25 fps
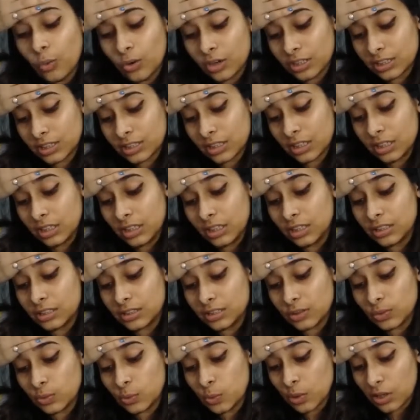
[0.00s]
What
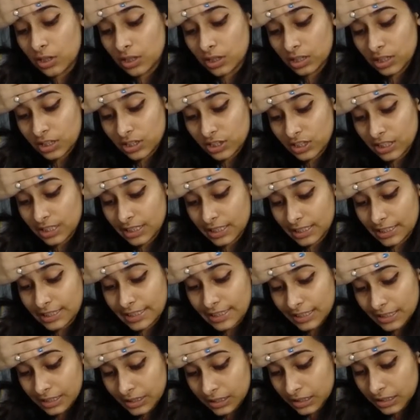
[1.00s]
in the world she
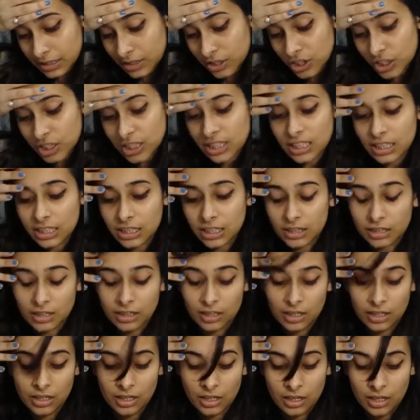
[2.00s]
did?
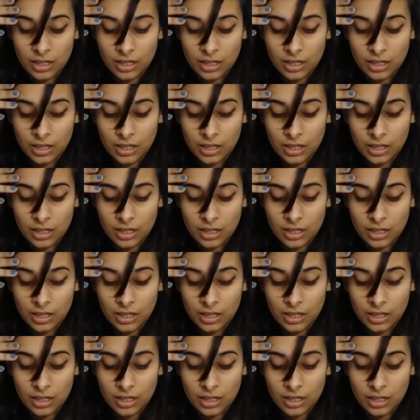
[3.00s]
She